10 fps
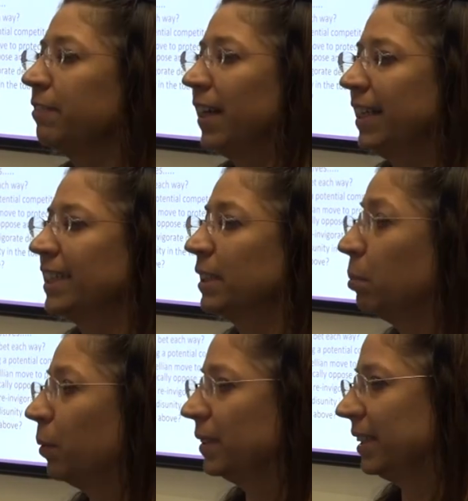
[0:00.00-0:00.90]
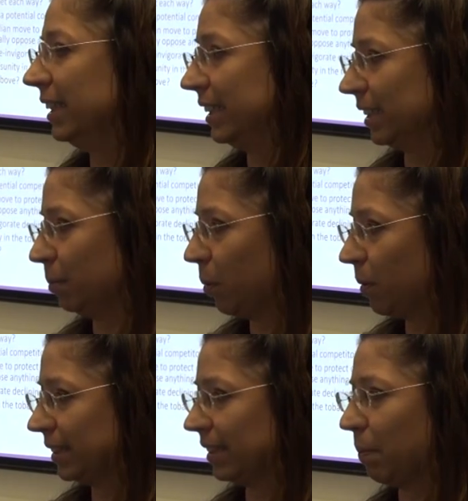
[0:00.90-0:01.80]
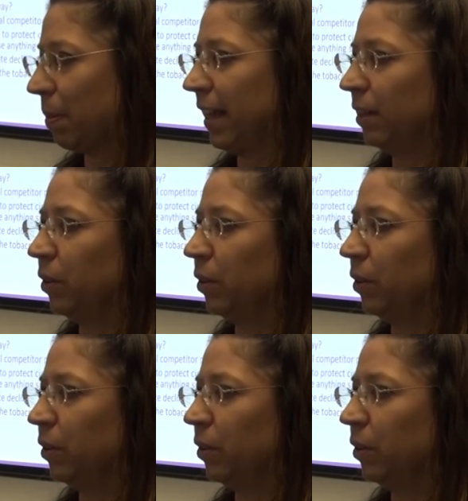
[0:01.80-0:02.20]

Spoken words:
If they seem to support something,